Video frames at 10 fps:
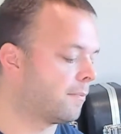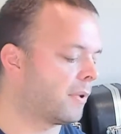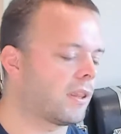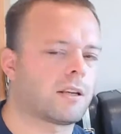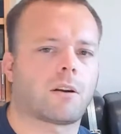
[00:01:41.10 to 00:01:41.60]

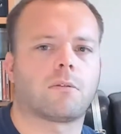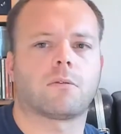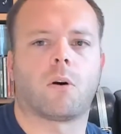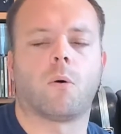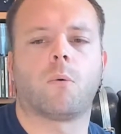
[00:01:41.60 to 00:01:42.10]
but they don't
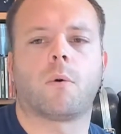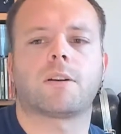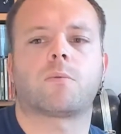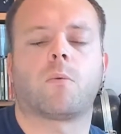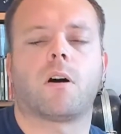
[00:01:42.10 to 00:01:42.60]

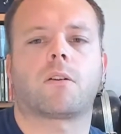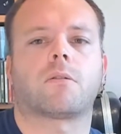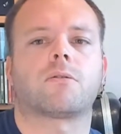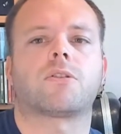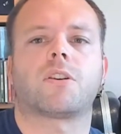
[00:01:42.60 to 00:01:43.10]
always work
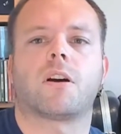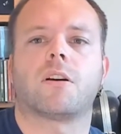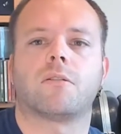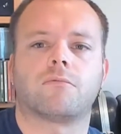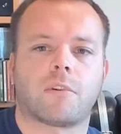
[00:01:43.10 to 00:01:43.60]
on
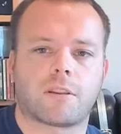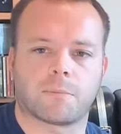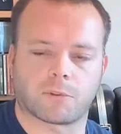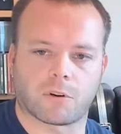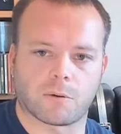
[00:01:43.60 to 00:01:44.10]
certain
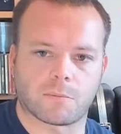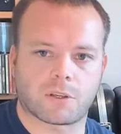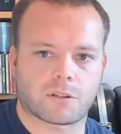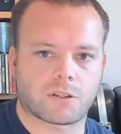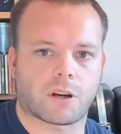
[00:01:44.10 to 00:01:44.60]
rhythm
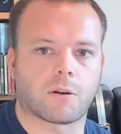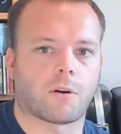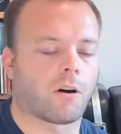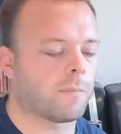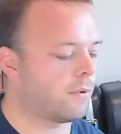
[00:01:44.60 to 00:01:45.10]
groups. So
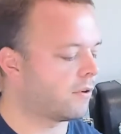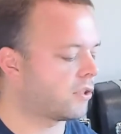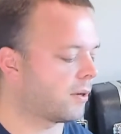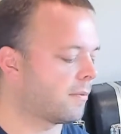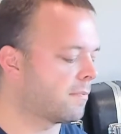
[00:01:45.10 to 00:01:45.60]
I put
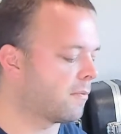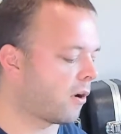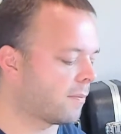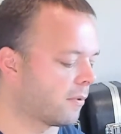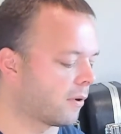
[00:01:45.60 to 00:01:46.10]
some in
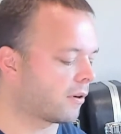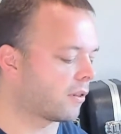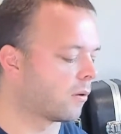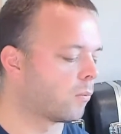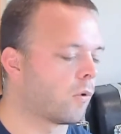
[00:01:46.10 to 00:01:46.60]
my book
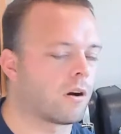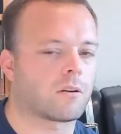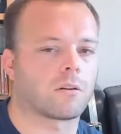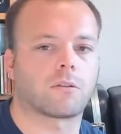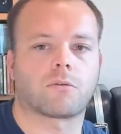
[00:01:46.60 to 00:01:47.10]
that
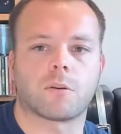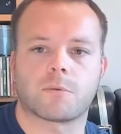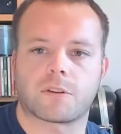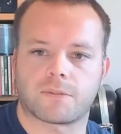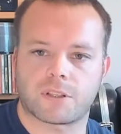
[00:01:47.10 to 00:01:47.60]
work on
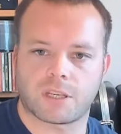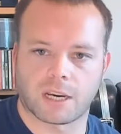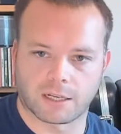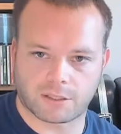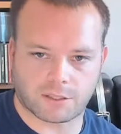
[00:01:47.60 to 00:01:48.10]
groups of
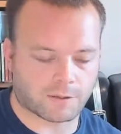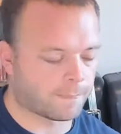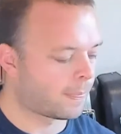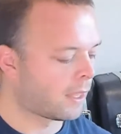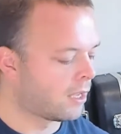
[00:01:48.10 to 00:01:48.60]
6.
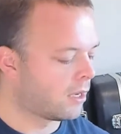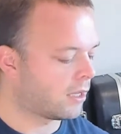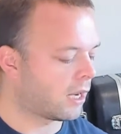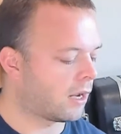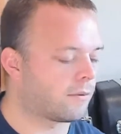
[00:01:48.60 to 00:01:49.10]

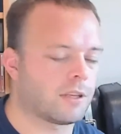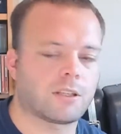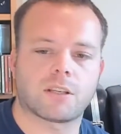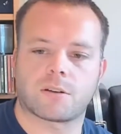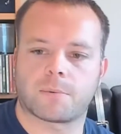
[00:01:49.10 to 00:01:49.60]
Now
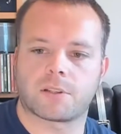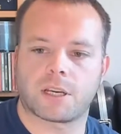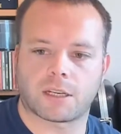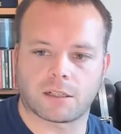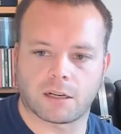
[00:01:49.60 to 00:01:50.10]
this is a
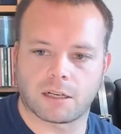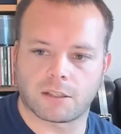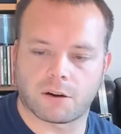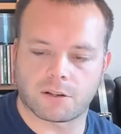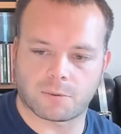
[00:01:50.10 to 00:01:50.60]
particularly
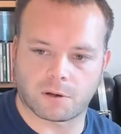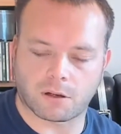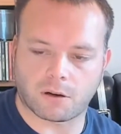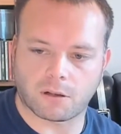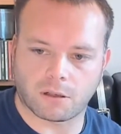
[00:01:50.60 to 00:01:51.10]
nice one. I
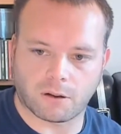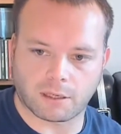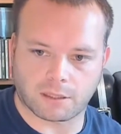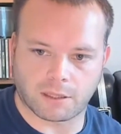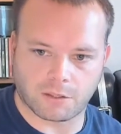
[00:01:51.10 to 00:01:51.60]
kind of
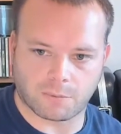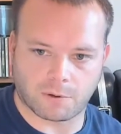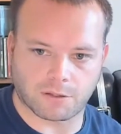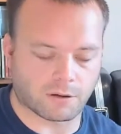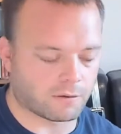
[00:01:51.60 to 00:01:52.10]
like this
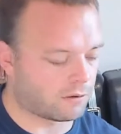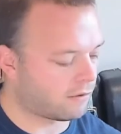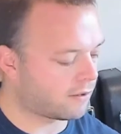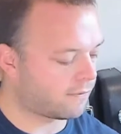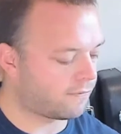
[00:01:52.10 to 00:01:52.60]
one. So
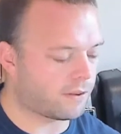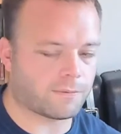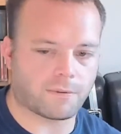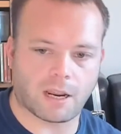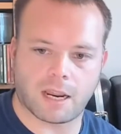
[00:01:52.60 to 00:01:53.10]
around the 5th
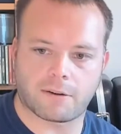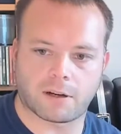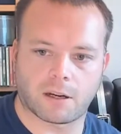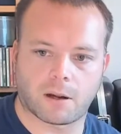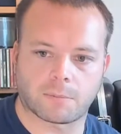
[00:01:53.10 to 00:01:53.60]
fret
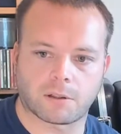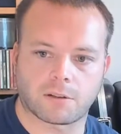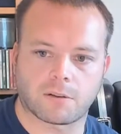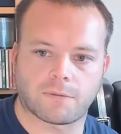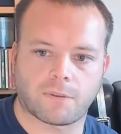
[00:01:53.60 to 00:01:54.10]
area I'm going to
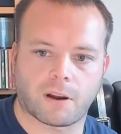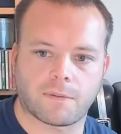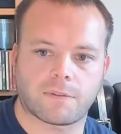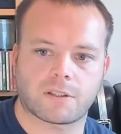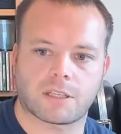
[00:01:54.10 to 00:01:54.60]
do
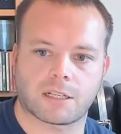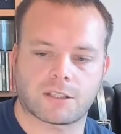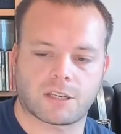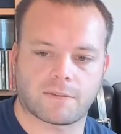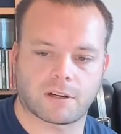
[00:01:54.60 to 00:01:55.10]
5, 6,
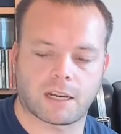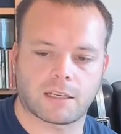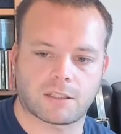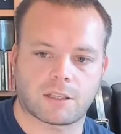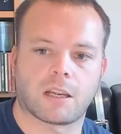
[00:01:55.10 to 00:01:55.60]
7,
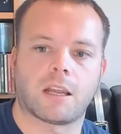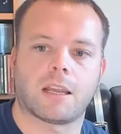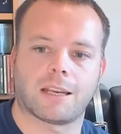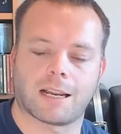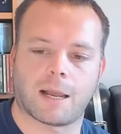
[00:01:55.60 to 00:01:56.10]
8
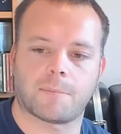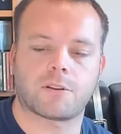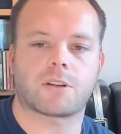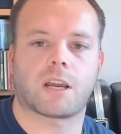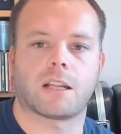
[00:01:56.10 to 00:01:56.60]
in
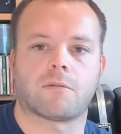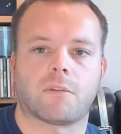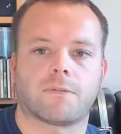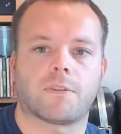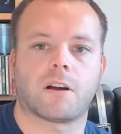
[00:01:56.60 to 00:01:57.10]
hammers, and then
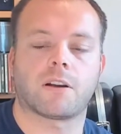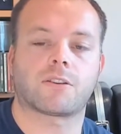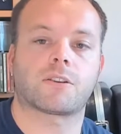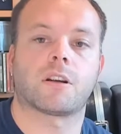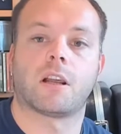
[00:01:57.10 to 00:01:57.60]

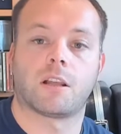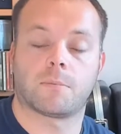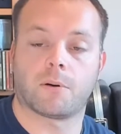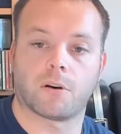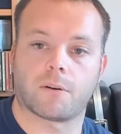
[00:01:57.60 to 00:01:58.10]
reverse
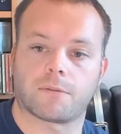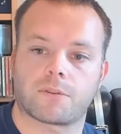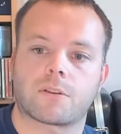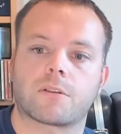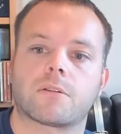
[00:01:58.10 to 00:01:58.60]
pull-offs.